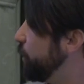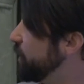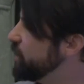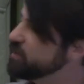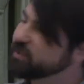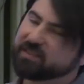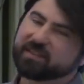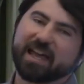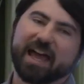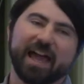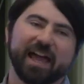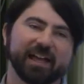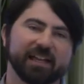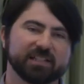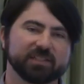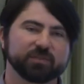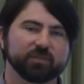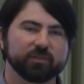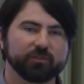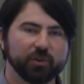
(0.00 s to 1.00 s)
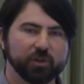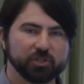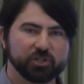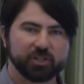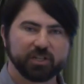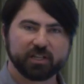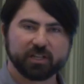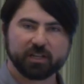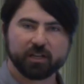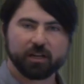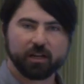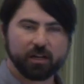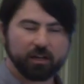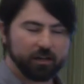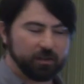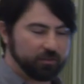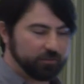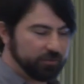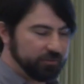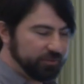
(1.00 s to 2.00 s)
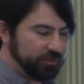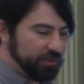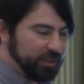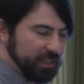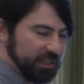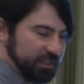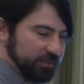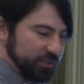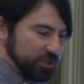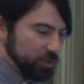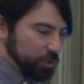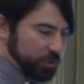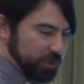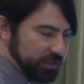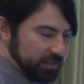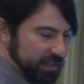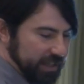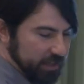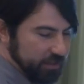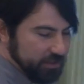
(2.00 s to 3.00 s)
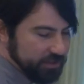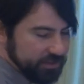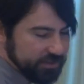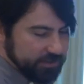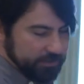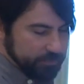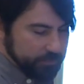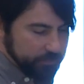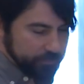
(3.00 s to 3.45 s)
we use tags for versioning of the individual containers.